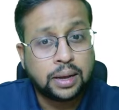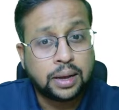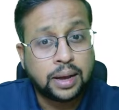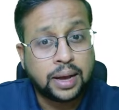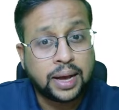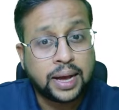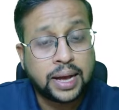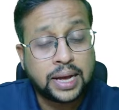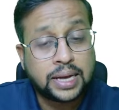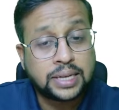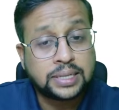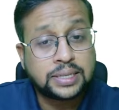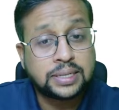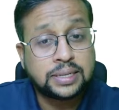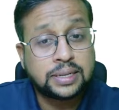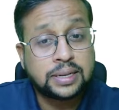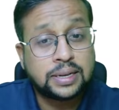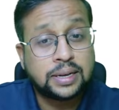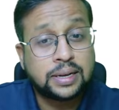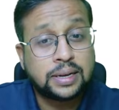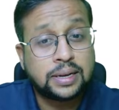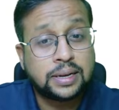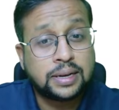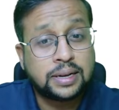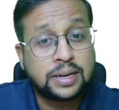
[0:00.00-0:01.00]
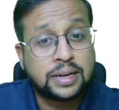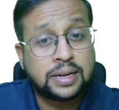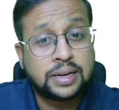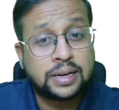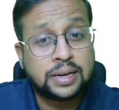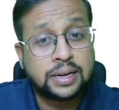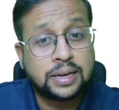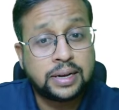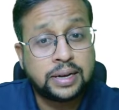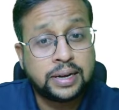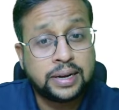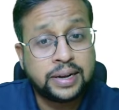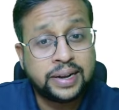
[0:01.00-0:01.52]
has a
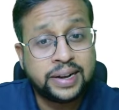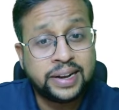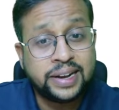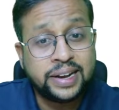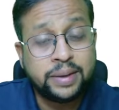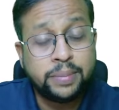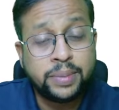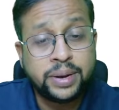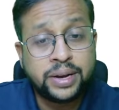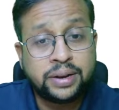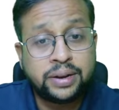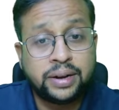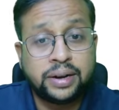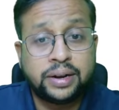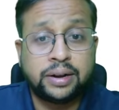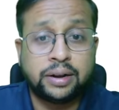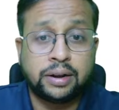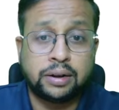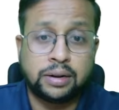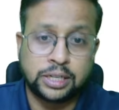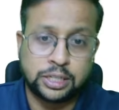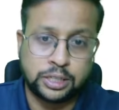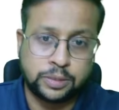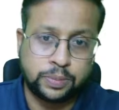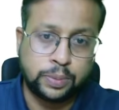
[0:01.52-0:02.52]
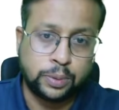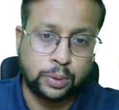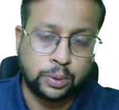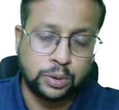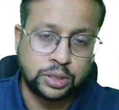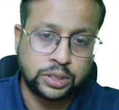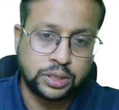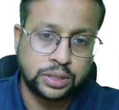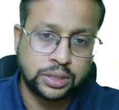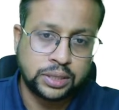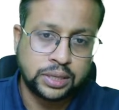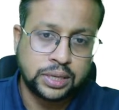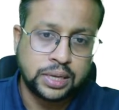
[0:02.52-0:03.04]
limited
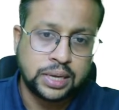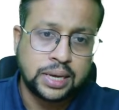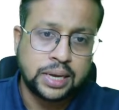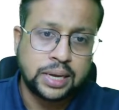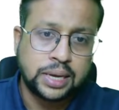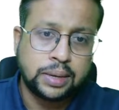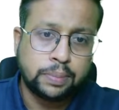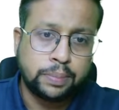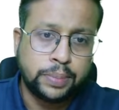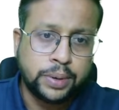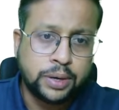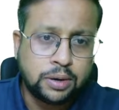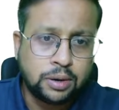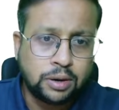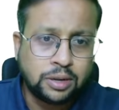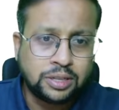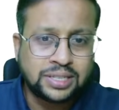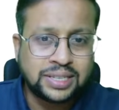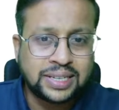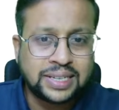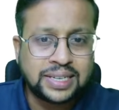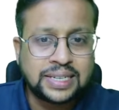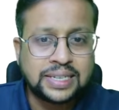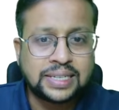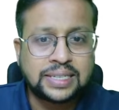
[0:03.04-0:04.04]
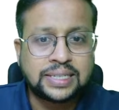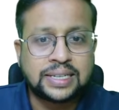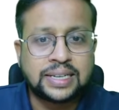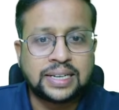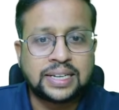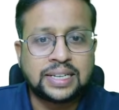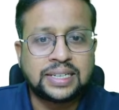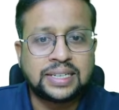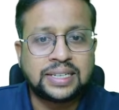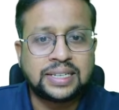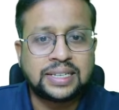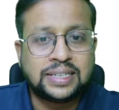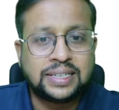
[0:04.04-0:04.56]
response because it's a
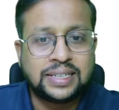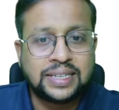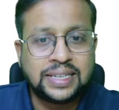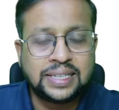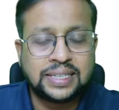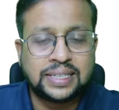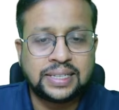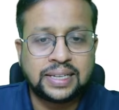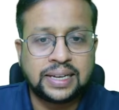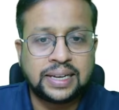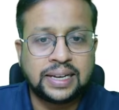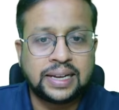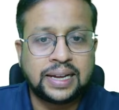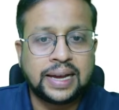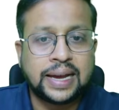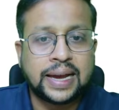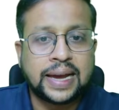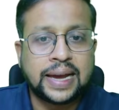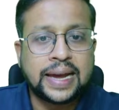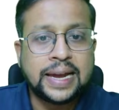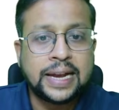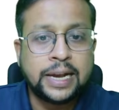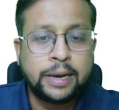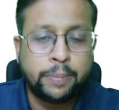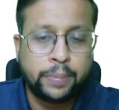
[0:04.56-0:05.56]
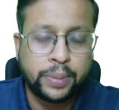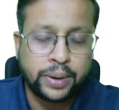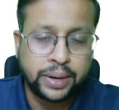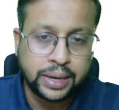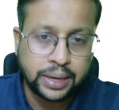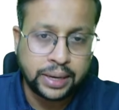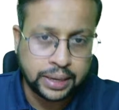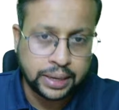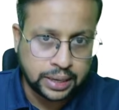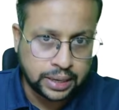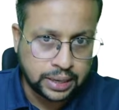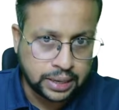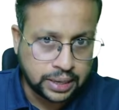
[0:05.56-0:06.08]
T cell
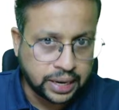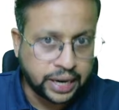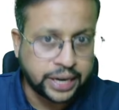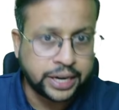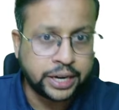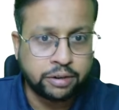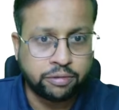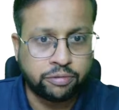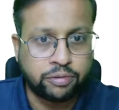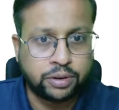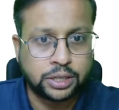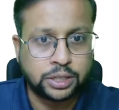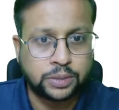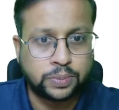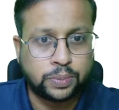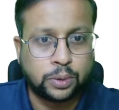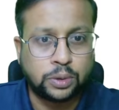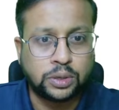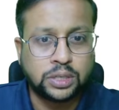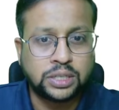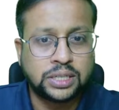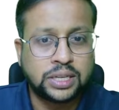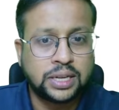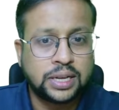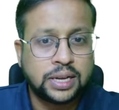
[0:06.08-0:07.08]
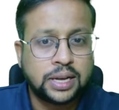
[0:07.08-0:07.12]
independent kind of response.